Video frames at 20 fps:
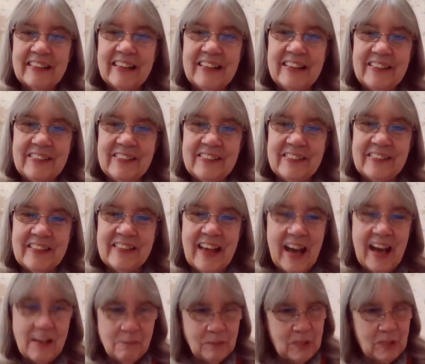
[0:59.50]
Can you do
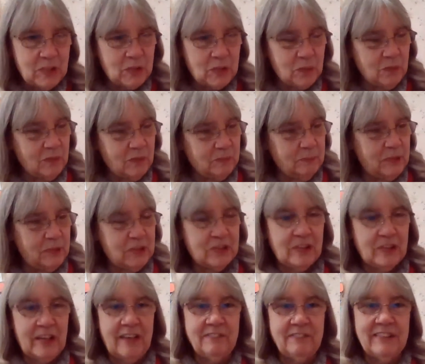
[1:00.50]
that? Put your put
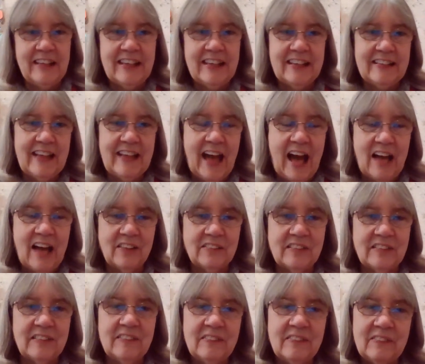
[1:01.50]
your left hand
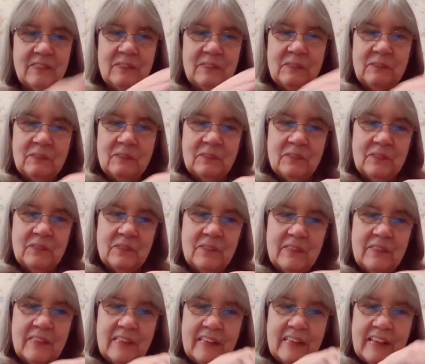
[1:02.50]
out
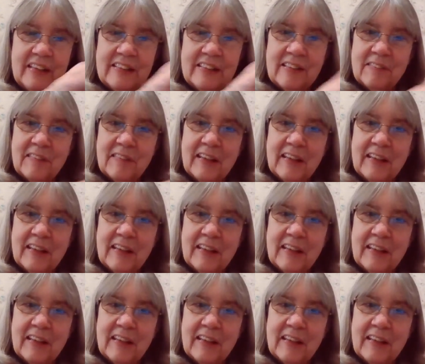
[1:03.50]
just